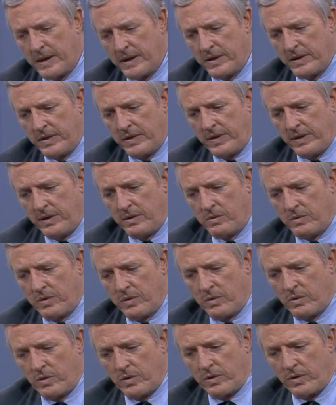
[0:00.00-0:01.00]

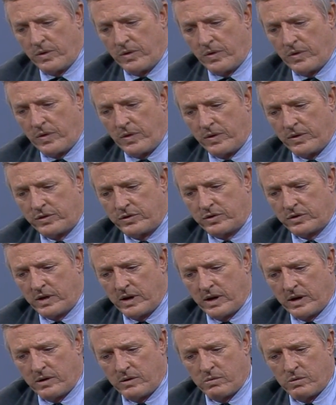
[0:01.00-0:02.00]
the
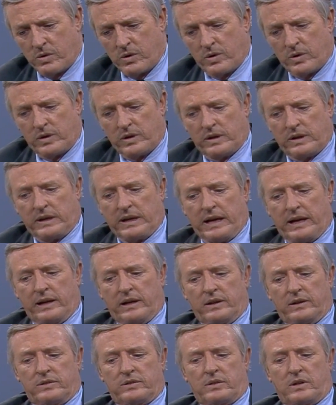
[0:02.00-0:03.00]
scare word in
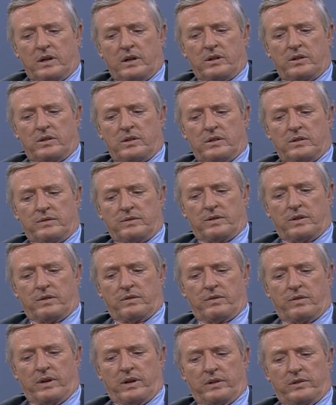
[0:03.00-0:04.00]
any discussion
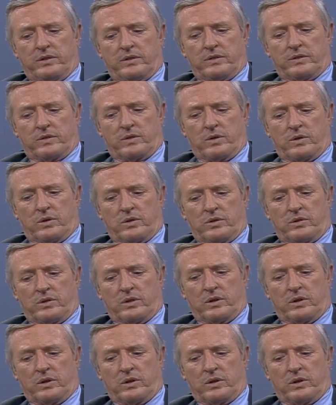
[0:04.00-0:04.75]
of race is, of course,